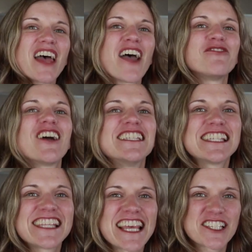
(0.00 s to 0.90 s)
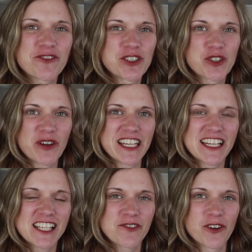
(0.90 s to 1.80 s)
Hi friends, thanks for joining
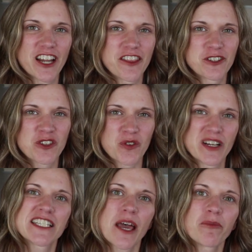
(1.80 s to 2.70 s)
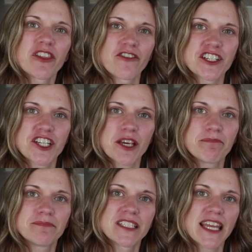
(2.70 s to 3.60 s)
us for another Storytime with Friendship.
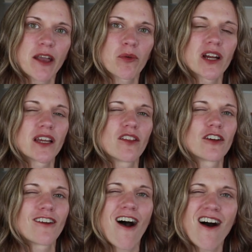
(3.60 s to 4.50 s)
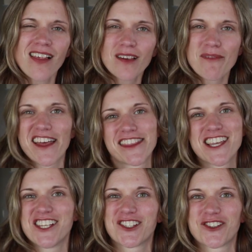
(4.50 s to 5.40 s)
Today we're going to learn all about the
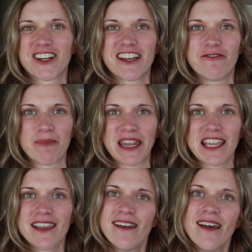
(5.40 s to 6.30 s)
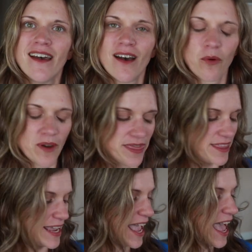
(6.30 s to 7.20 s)
history of money with
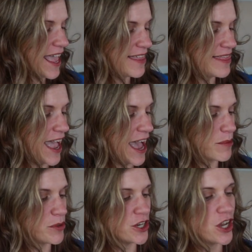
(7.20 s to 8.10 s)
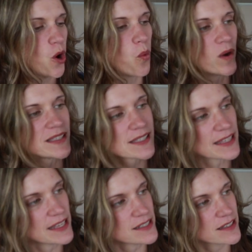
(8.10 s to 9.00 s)
the Cat in the Hat book, 1
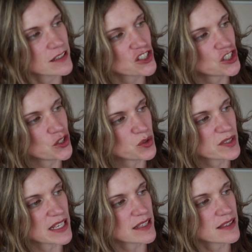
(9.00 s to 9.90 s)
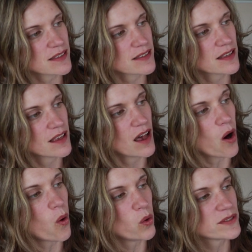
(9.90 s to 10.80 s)
cent, 2 cents,
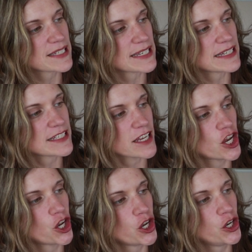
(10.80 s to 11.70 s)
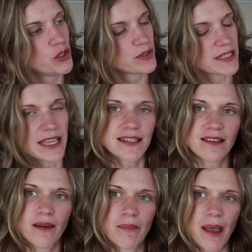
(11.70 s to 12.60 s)
Old Cent, New
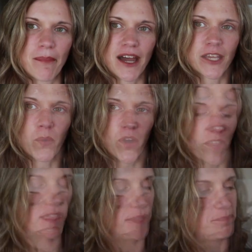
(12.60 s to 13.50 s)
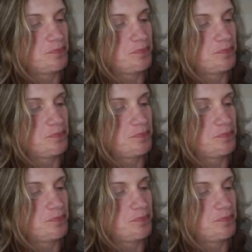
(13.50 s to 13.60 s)
Cent by Bonnie Worth.